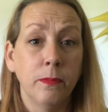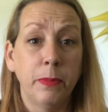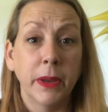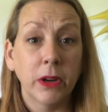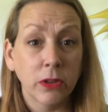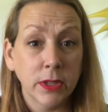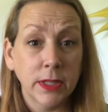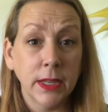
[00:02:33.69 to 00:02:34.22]

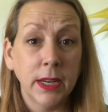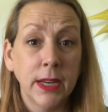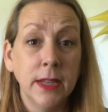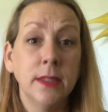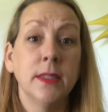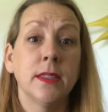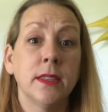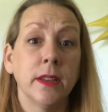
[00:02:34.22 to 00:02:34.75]
bigger
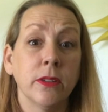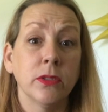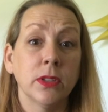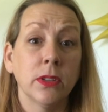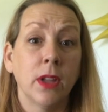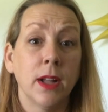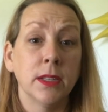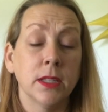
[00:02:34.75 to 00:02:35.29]
cities,
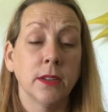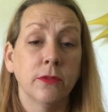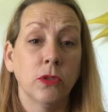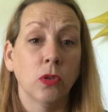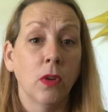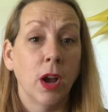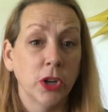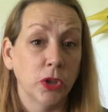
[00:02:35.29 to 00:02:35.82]
there's lots of
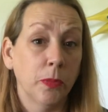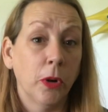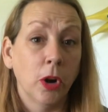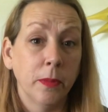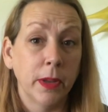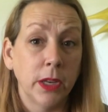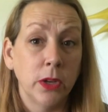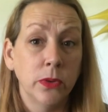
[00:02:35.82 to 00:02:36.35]
garage
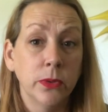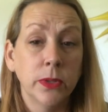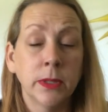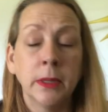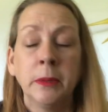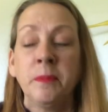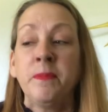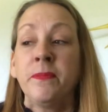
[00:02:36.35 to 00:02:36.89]
apartment
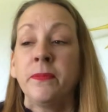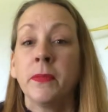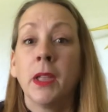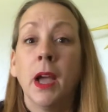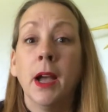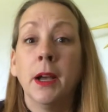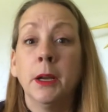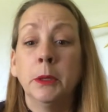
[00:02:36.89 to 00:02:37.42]
use.
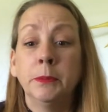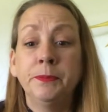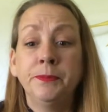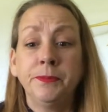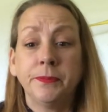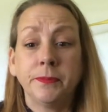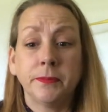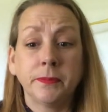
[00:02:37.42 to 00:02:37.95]

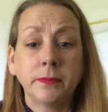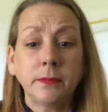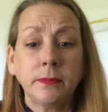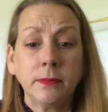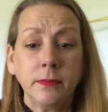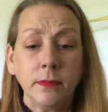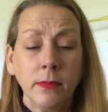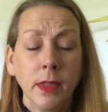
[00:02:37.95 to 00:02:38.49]

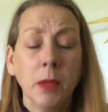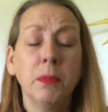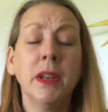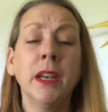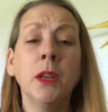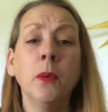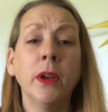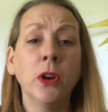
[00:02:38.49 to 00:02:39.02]
But
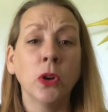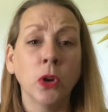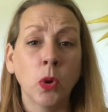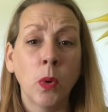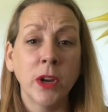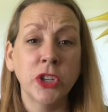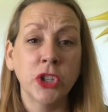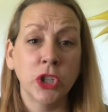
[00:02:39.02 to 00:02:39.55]
anyway, her
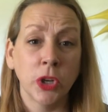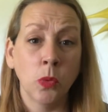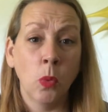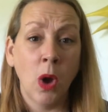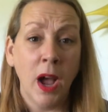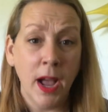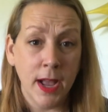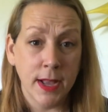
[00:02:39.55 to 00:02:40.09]
question
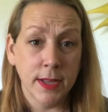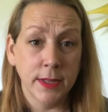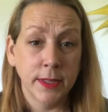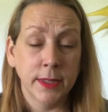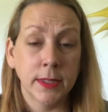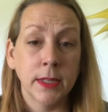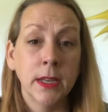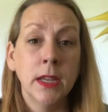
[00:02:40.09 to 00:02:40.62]

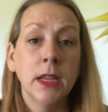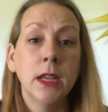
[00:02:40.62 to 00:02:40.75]
was,